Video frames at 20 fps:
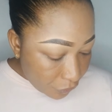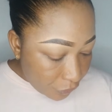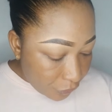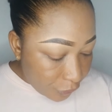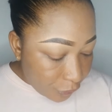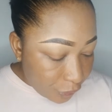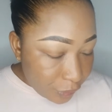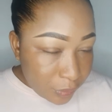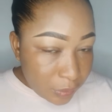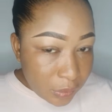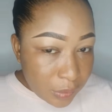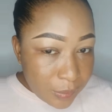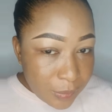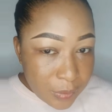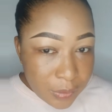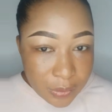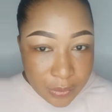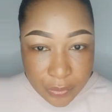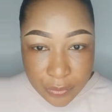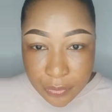do
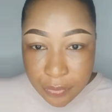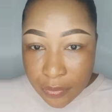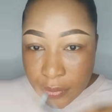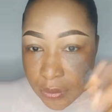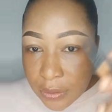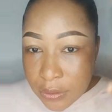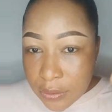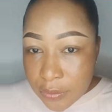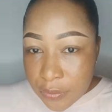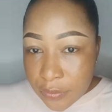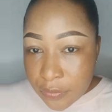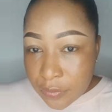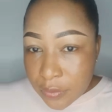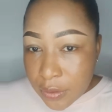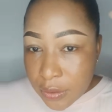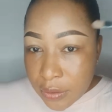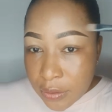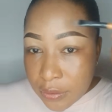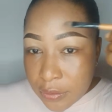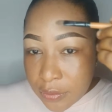something to that,
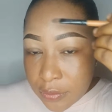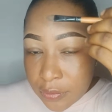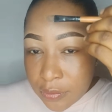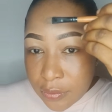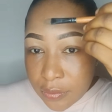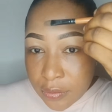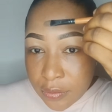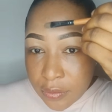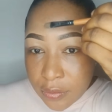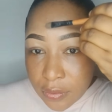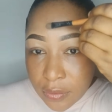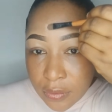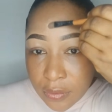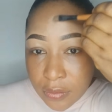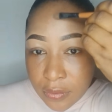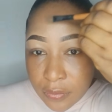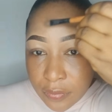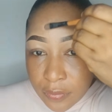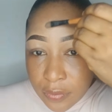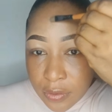right?
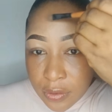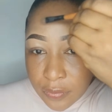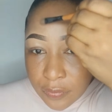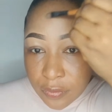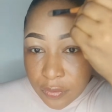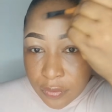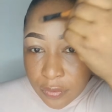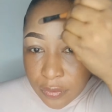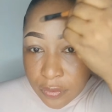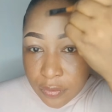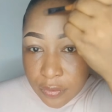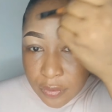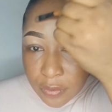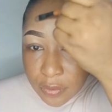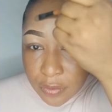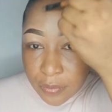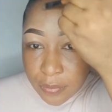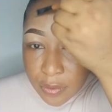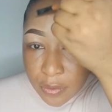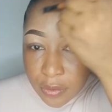We'll have to do
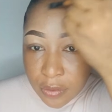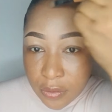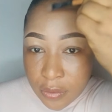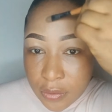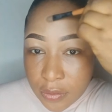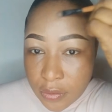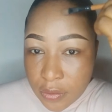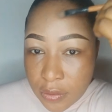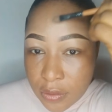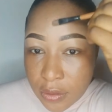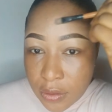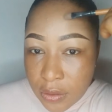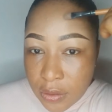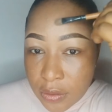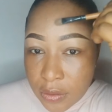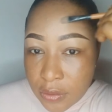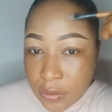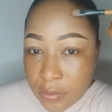something to that.